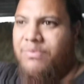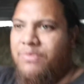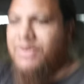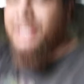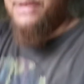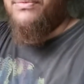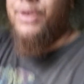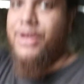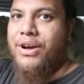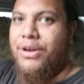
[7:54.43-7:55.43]
really want
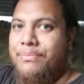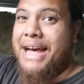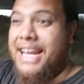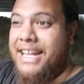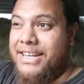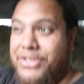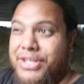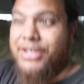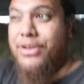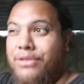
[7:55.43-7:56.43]
to go making a
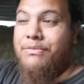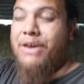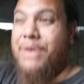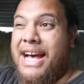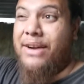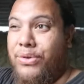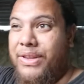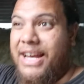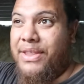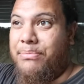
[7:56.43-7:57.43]
chicken coop while we had all the
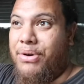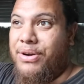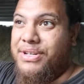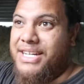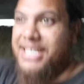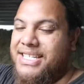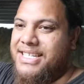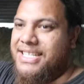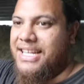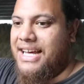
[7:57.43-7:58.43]
other
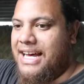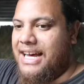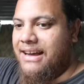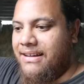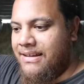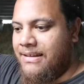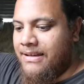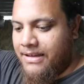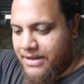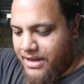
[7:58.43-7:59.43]
projects
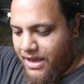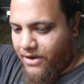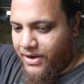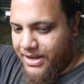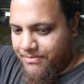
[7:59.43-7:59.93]
going,